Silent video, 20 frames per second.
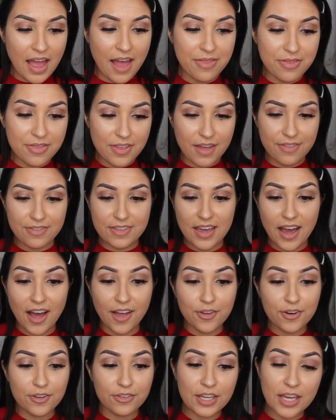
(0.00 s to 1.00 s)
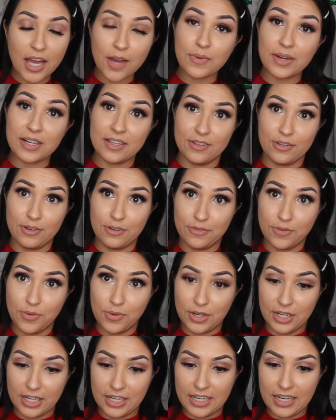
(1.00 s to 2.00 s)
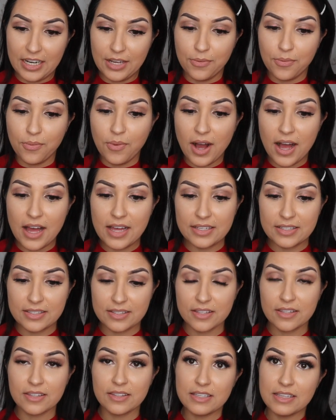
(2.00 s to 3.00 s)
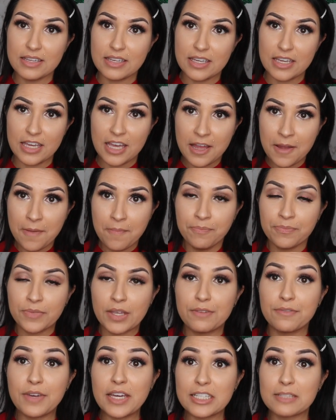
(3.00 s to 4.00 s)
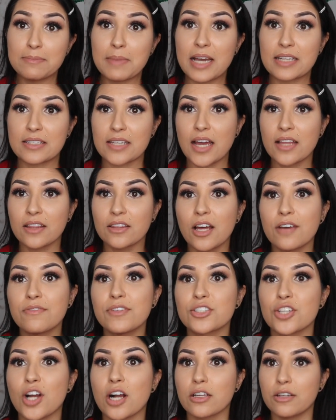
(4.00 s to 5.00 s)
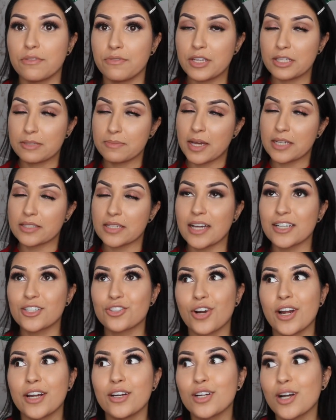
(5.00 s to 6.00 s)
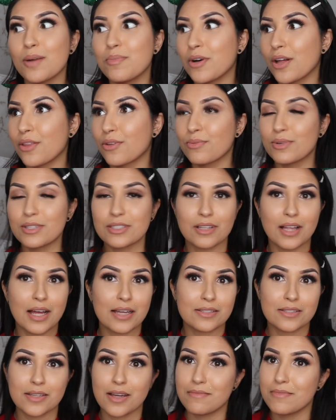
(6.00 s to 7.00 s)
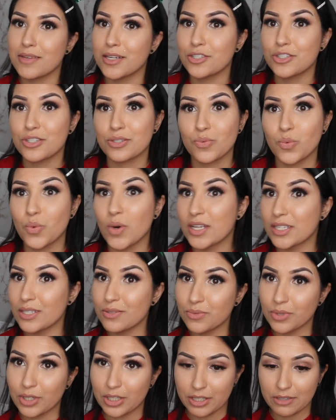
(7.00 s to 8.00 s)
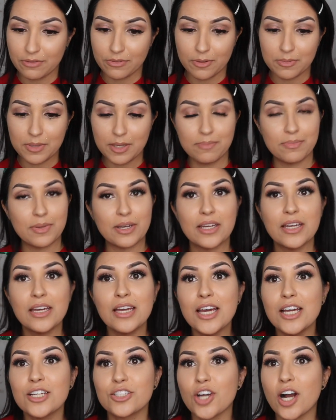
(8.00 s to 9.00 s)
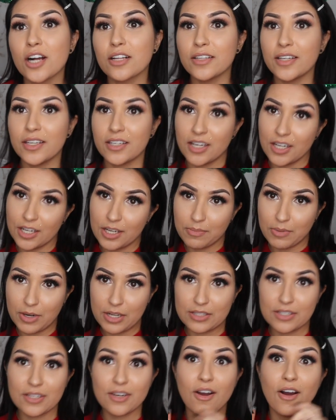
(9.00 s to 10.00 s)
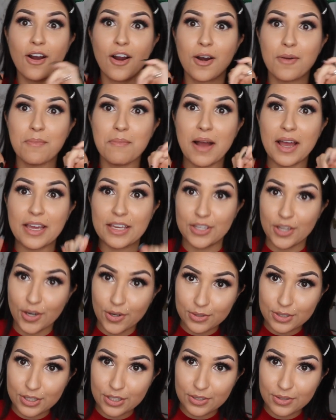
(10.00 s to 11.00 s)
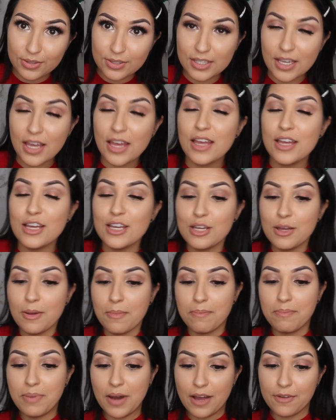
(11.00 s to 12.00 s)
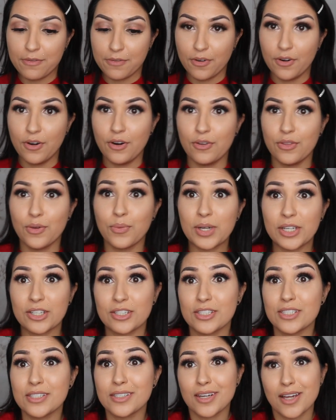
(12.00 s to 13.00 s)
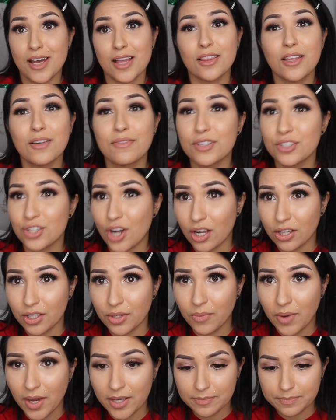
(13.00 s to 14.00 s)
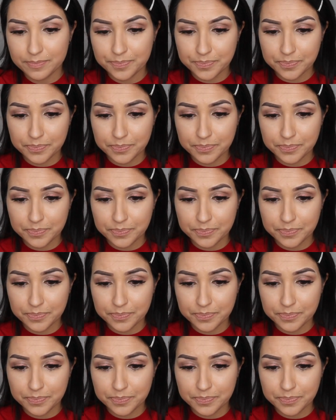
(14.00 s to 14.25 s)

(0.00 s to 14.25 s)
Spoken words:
And then the other thing I went in there for was the face mask. I love the chocolate face mask. I tried a couple other ones last time, and it just wasn't working for me, but chocolate and honey brazen are my go-tos, but for the winter season, I love the chocolate one.